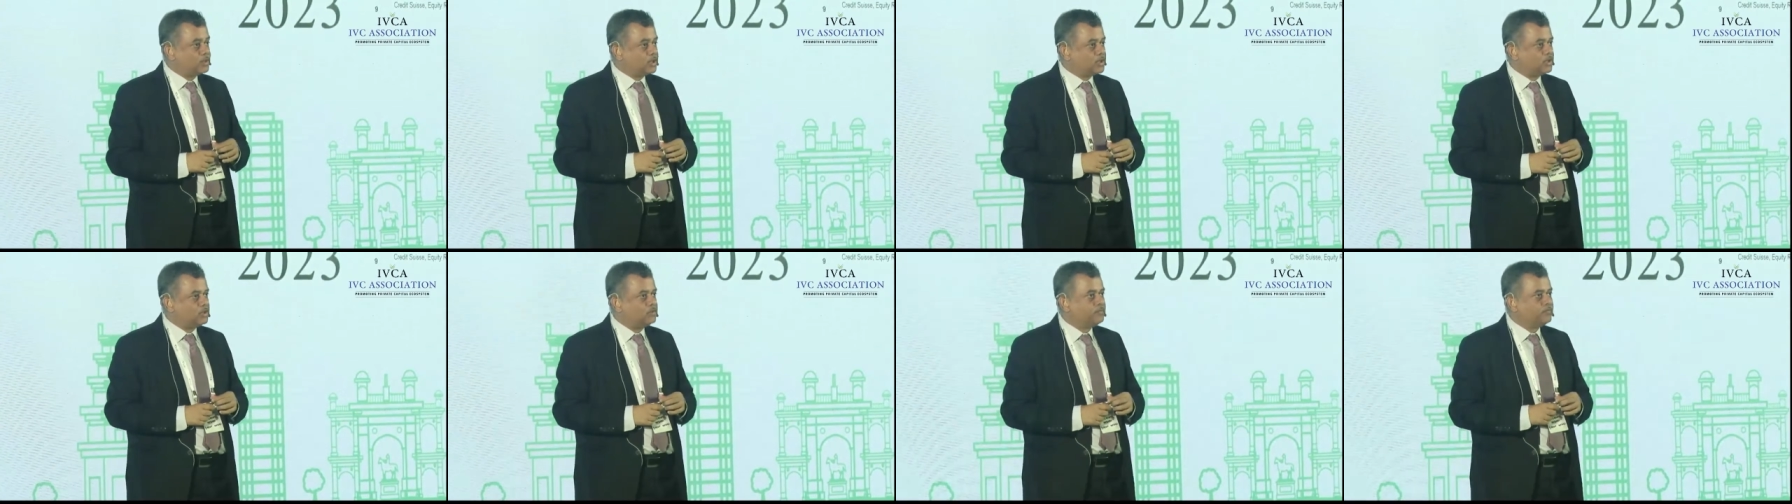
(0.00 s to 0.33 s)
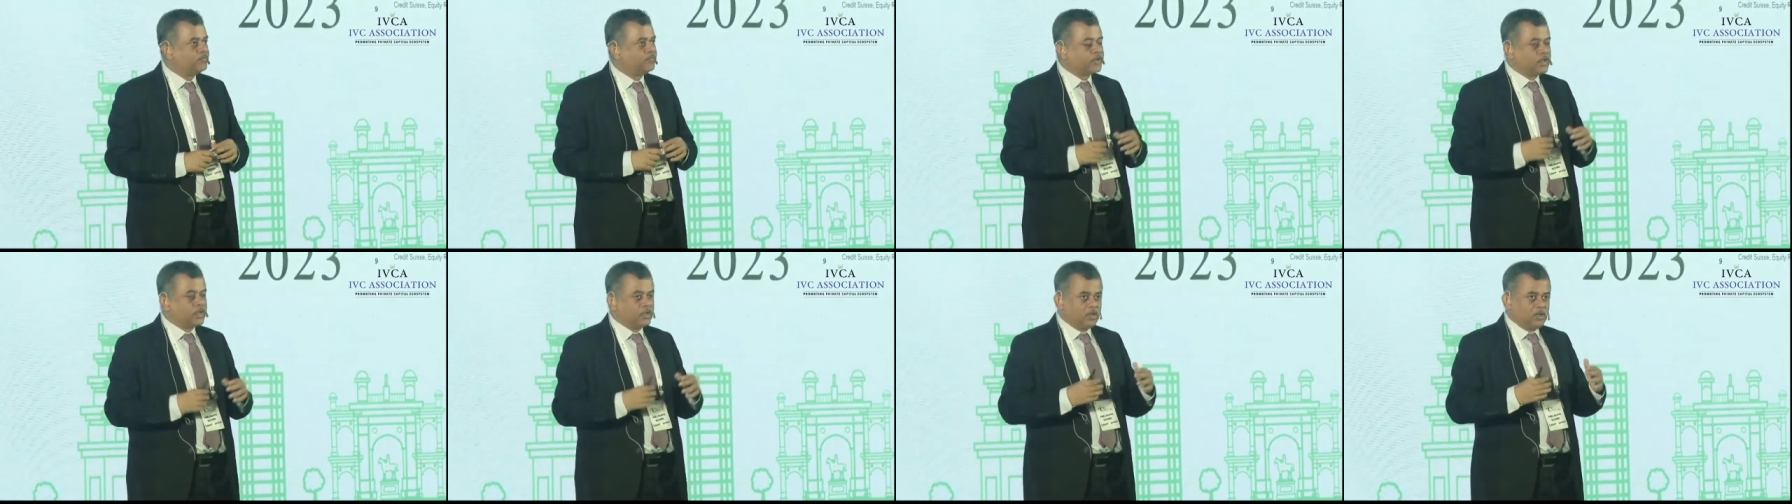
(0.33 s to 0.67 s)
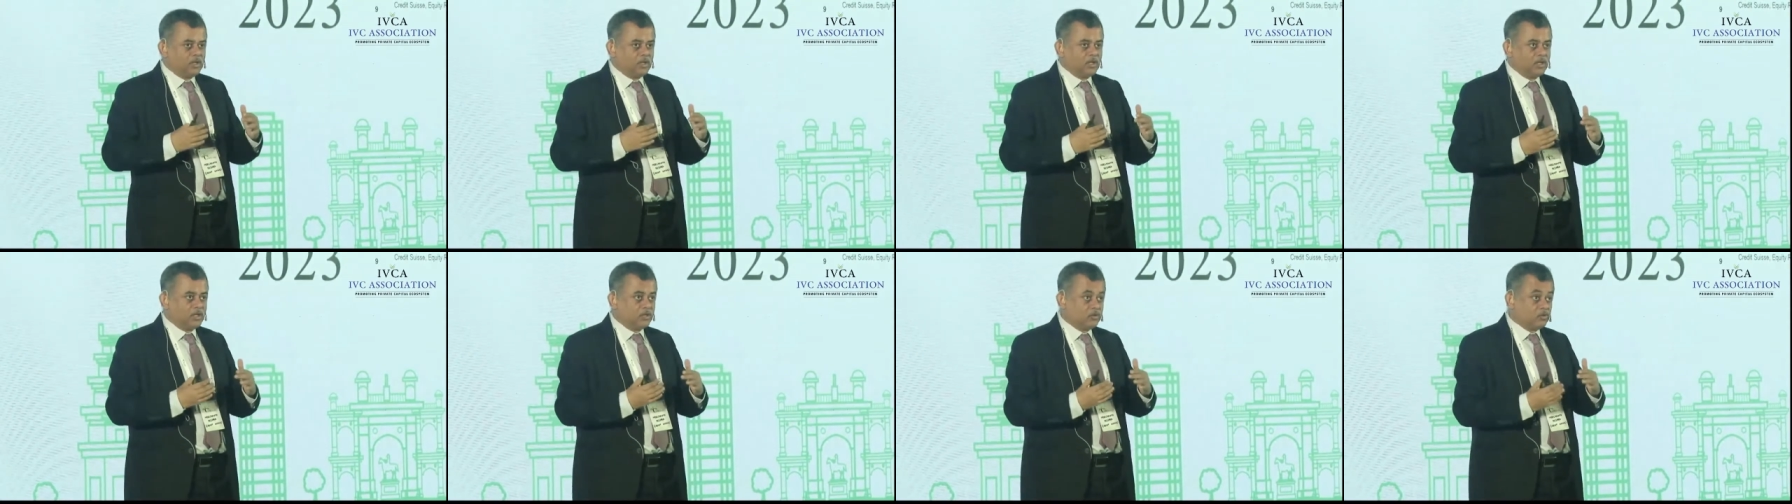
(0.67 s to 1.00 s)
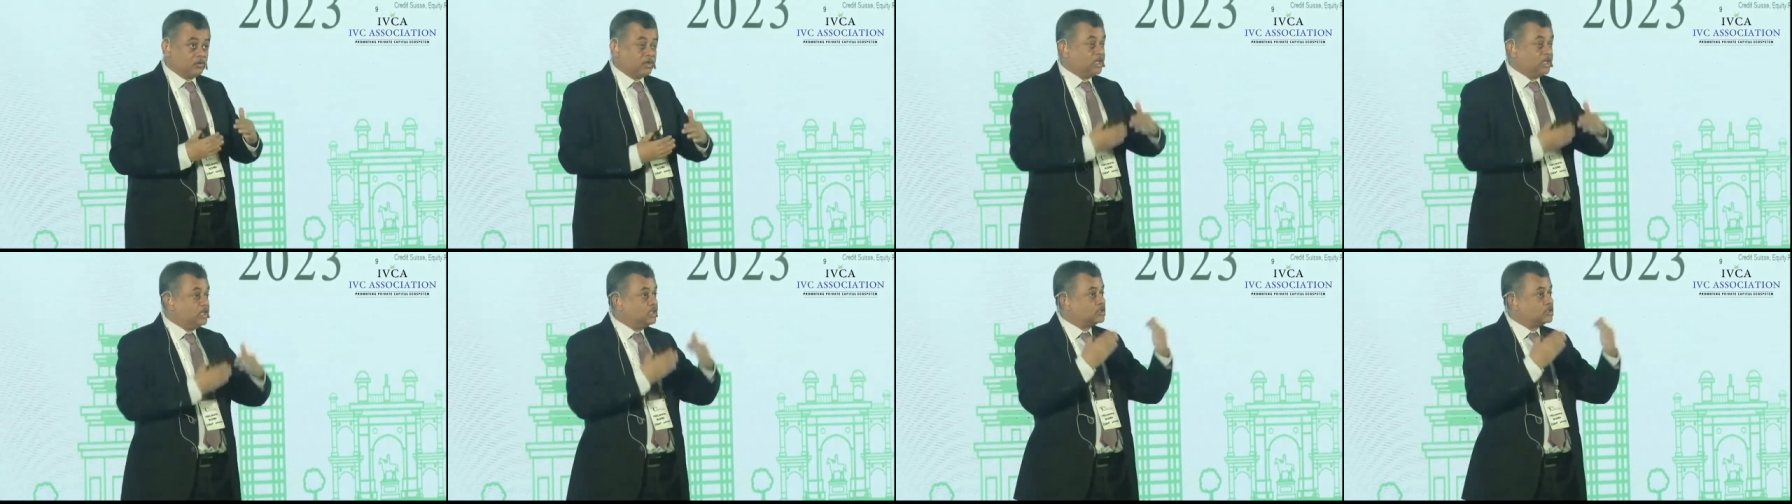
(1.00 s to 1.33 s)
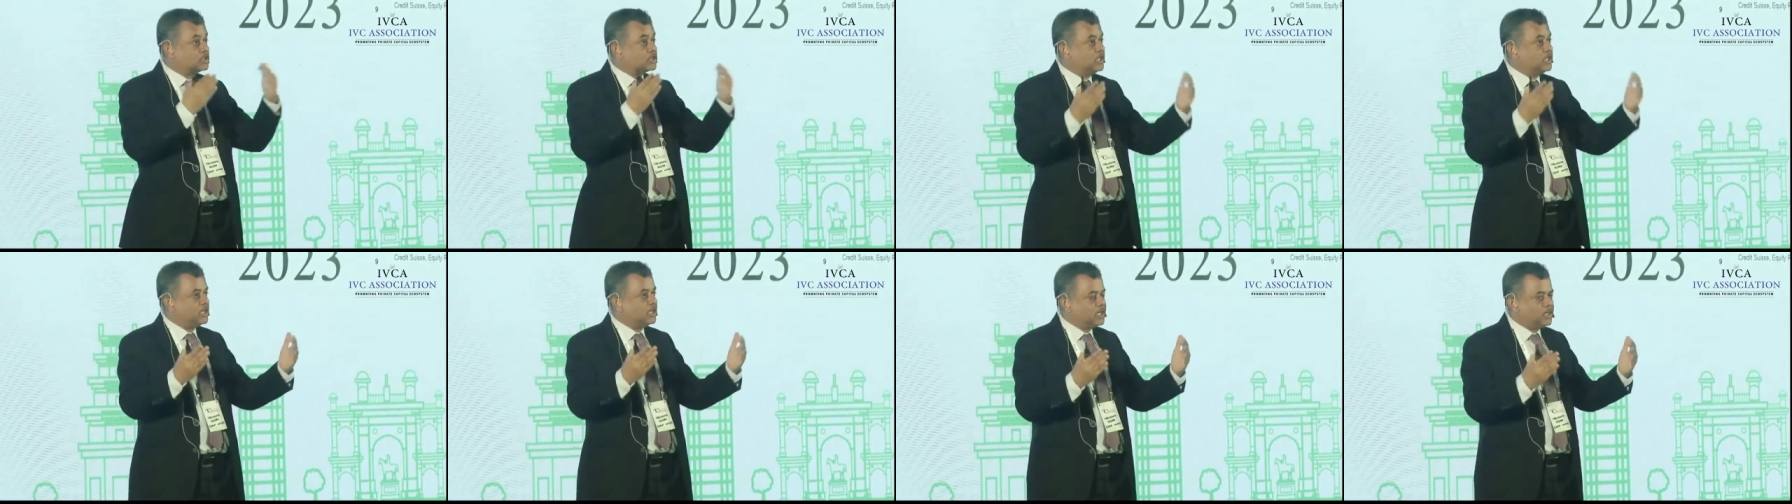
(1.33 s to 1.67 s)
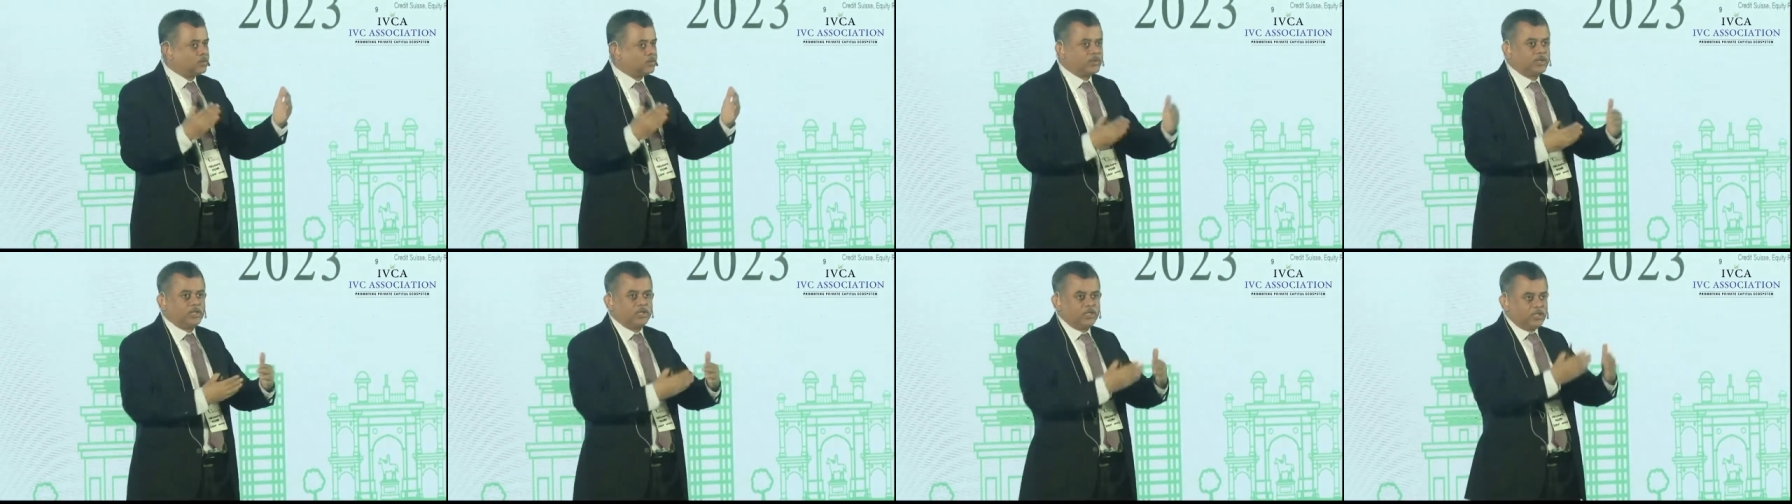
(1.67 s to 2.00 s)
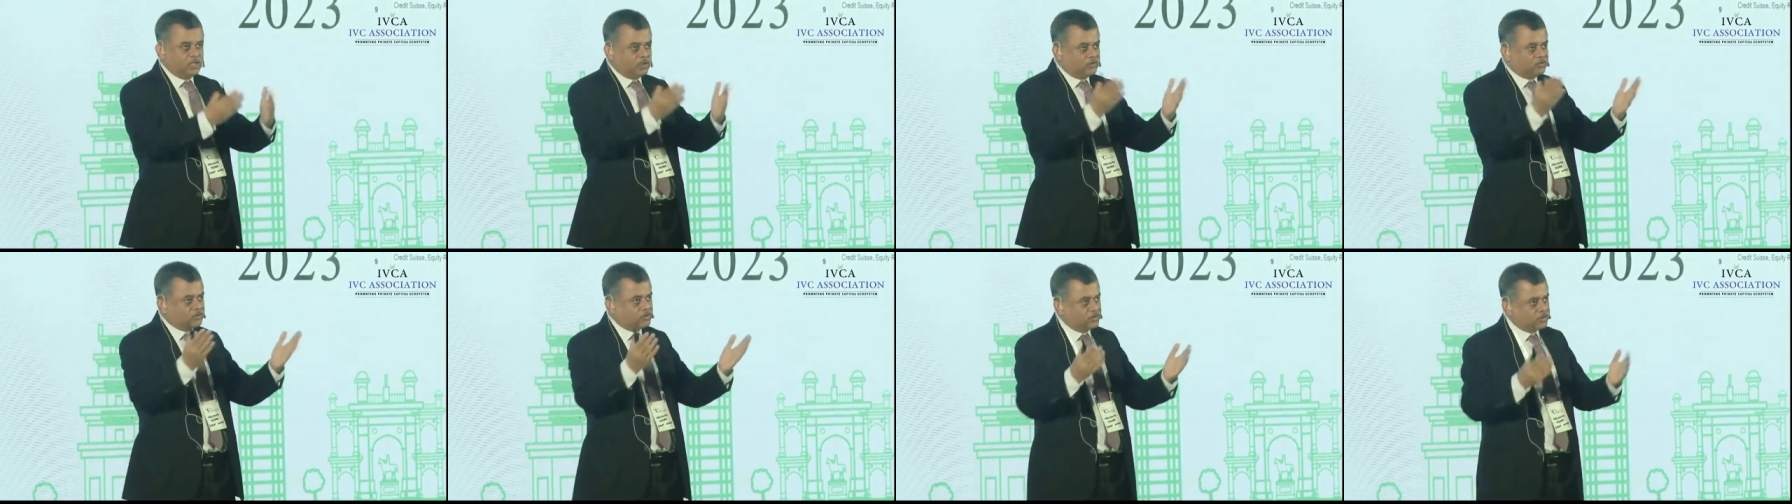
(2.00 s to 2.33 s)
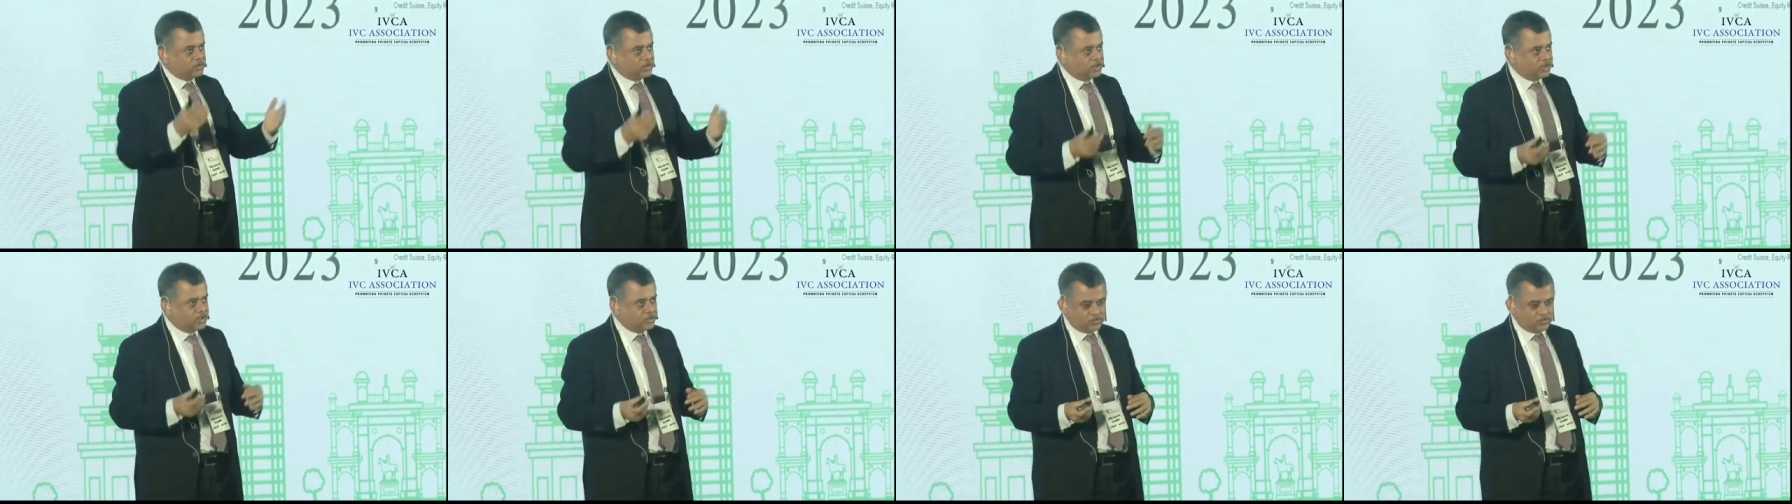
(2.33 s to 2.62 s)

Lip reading: there are like tens of thousands,